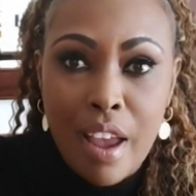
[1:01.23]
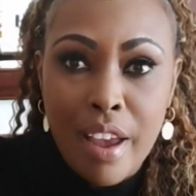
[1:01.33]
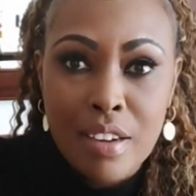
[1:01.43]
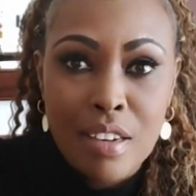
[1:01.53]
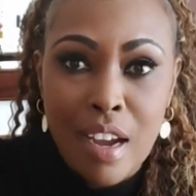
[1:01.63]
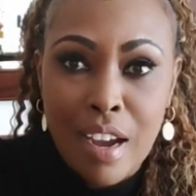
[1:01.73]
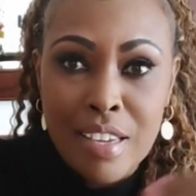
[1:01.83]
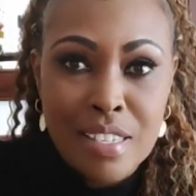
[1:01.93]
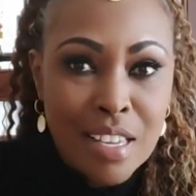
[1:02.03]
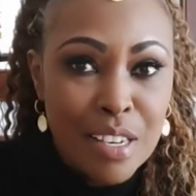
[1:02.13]
And I
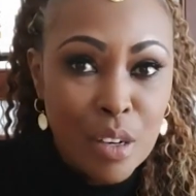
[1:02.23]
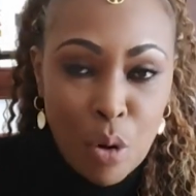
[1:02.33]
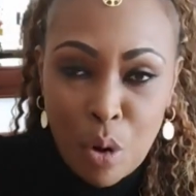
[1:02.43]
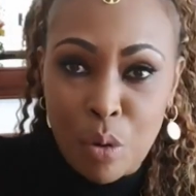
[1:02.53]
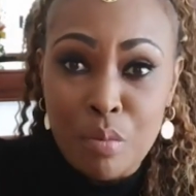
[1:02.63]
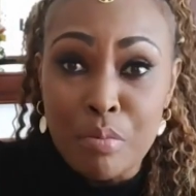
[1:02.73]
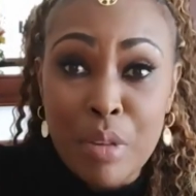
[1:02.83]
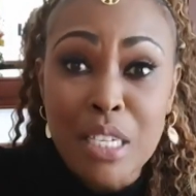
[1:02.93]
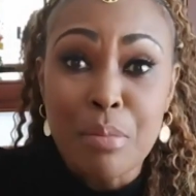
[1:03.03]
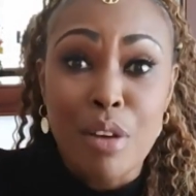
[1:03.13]
said, oh,
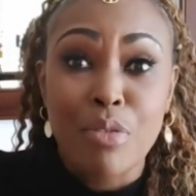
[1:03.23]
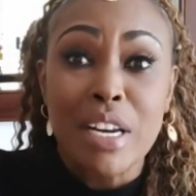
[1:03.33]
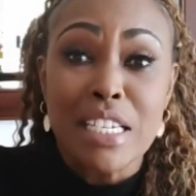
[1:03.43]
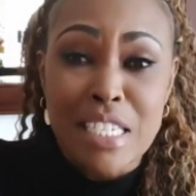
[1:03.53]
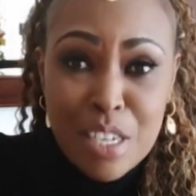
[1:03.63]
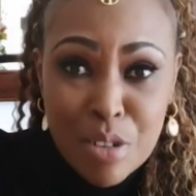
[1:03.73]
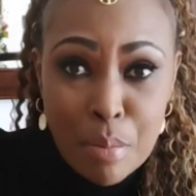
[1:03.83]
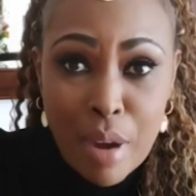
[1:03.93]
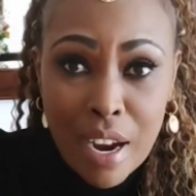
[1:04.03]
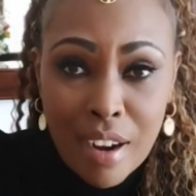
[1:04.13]
meet my friend
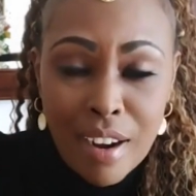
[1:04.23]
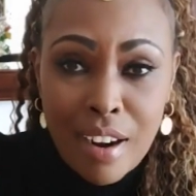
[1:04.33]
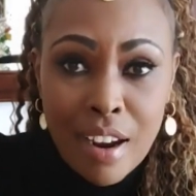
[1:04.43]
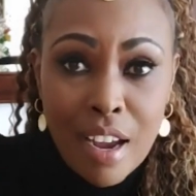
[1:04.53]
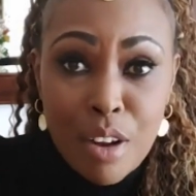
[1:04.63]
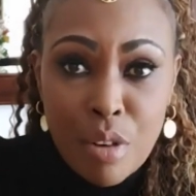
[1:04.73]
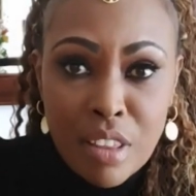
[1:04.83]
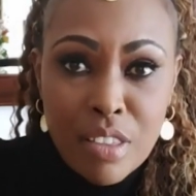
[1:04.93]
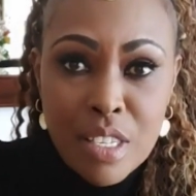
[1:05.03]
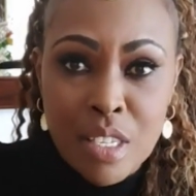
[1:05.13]
Tetrapak. And
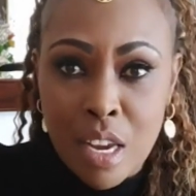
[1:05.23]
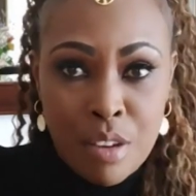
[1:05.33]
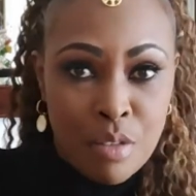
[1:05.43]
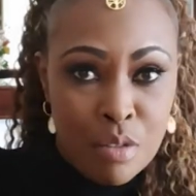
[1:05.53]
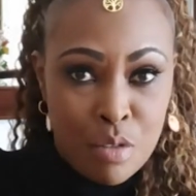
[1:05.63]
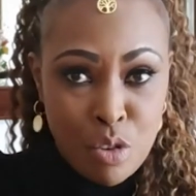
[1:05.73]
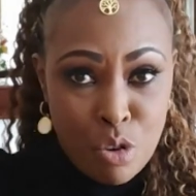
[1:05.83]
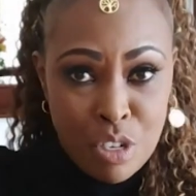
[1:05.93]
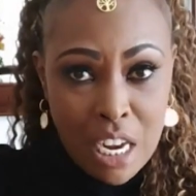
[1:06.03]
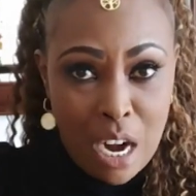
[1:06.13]
rather than say,
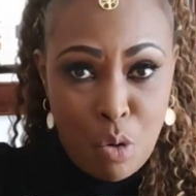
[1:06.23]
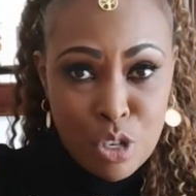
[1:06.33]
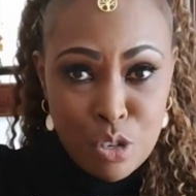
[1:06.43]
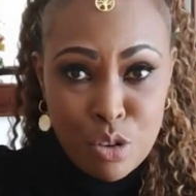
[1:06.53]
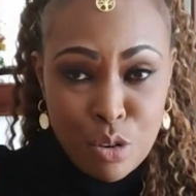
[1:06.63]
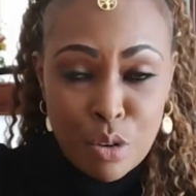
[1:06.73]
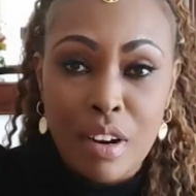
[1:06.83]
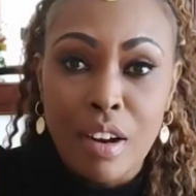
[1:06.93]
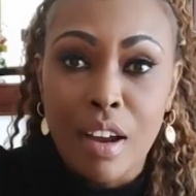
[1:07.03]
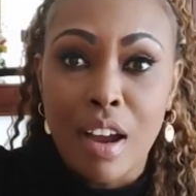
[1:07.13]
you tell her what you do,
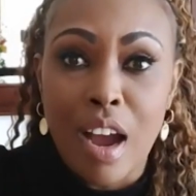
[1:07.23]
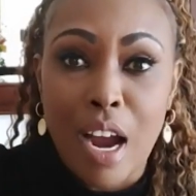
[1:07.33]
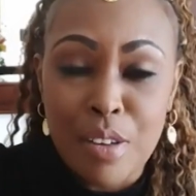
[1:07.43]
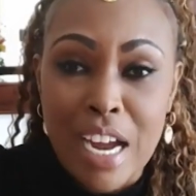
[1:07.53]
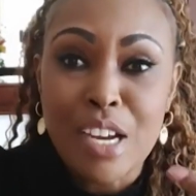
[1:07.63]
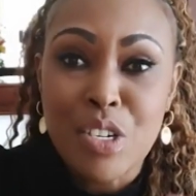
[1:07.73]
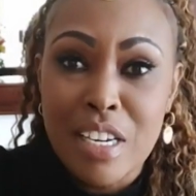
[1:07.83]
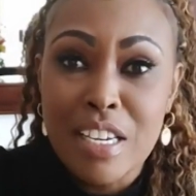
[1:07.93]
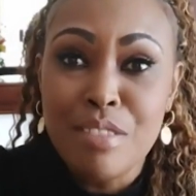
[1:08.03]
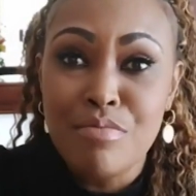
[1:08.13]
I would
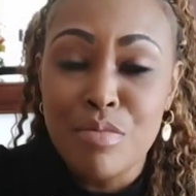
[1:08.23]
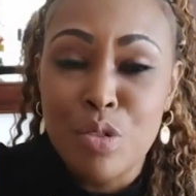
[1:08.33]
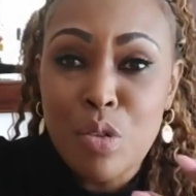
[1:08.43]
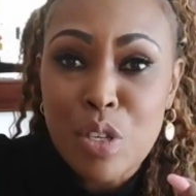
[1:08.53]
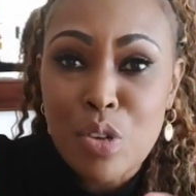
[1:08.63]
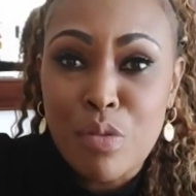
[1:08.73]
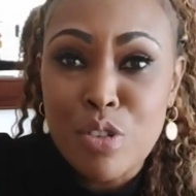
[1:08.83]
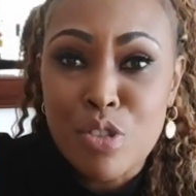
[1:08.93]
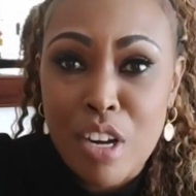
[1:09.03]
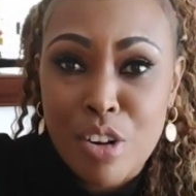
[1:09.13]
actually do the sort of
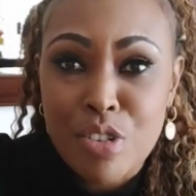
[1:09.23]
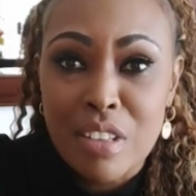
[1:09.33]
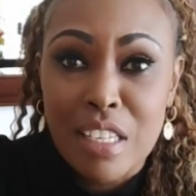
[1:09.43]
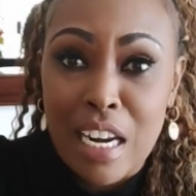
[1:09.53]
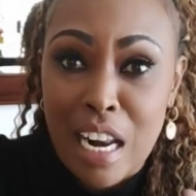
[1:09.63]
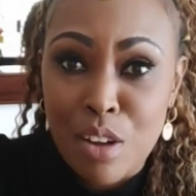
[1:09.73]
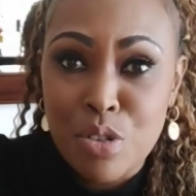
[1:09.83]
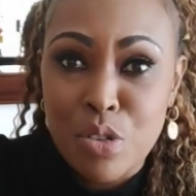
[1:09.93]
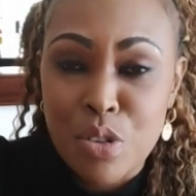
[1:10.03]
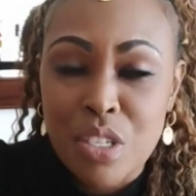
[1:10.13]
introduction that
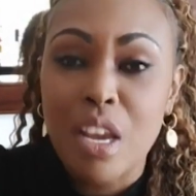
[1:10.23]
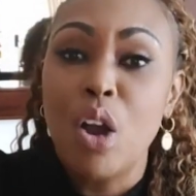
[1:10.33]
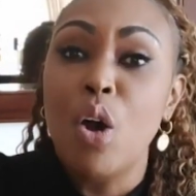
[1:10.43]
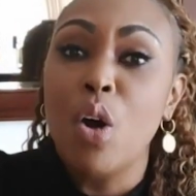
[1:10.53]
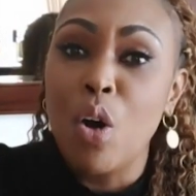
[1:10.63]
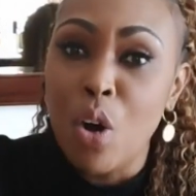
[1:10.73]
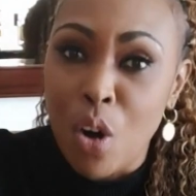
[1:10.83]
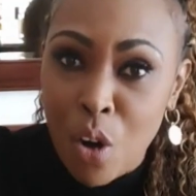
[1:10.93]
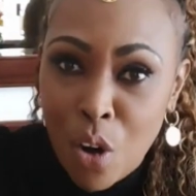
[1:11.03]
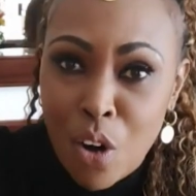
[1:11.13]
allows you to say,
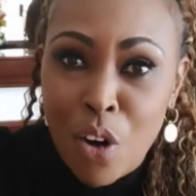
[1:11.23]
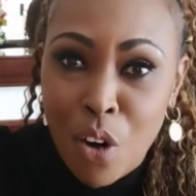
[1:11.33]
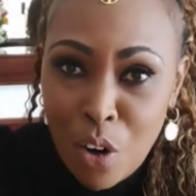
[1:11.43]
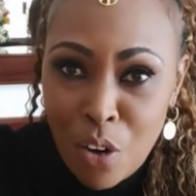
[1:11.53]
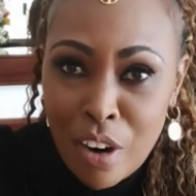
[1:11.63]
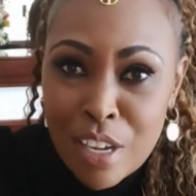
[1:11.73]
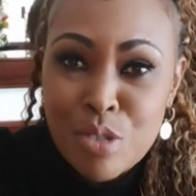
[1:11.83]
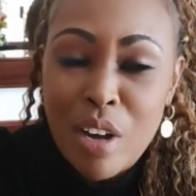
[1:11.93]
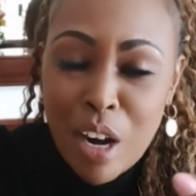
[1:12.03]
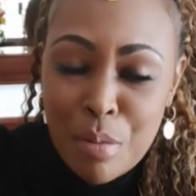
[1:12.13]
oh.
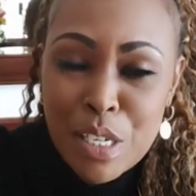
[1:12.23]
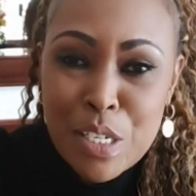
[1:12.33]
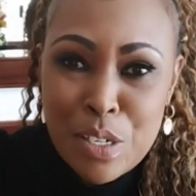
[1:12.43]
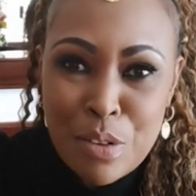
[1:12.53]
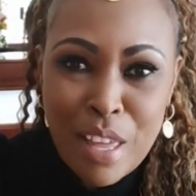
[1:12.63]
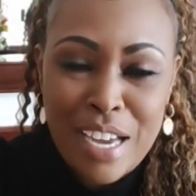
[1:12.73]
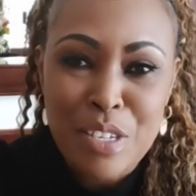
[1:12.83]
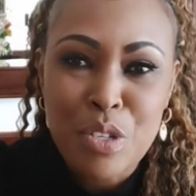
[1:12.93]
So allow me to do that.